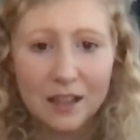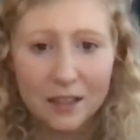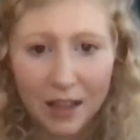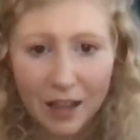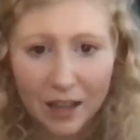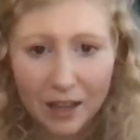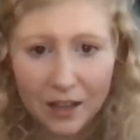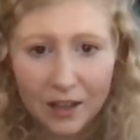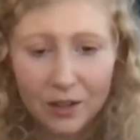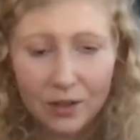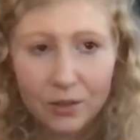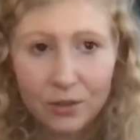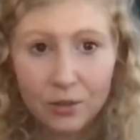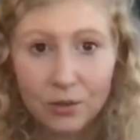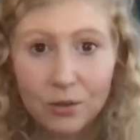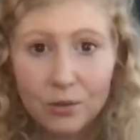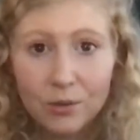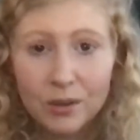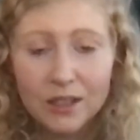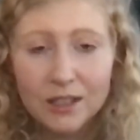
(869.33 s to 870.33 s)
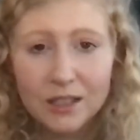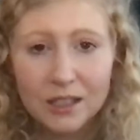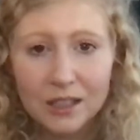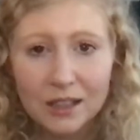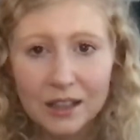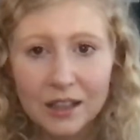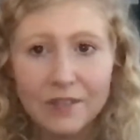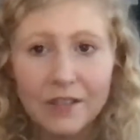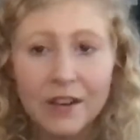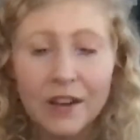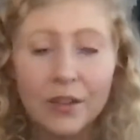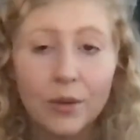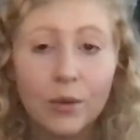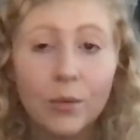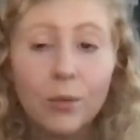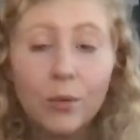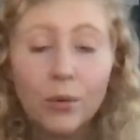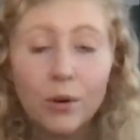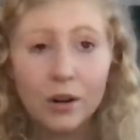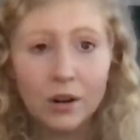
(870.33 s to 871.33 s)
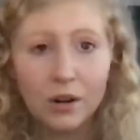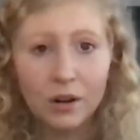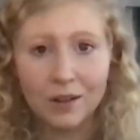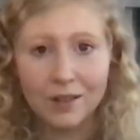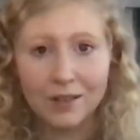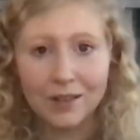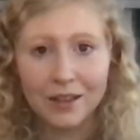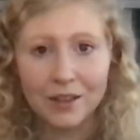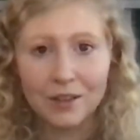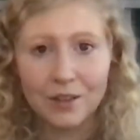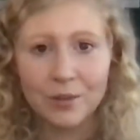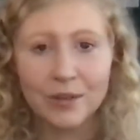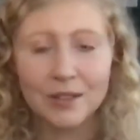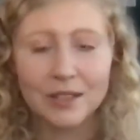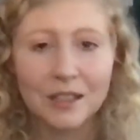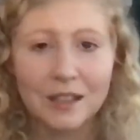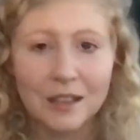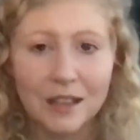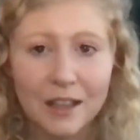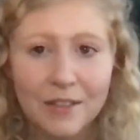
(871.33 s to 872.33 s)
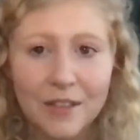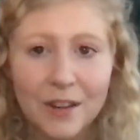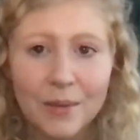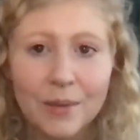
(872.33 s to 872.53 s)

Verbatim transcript: that you want to live in, the world that you want to live in.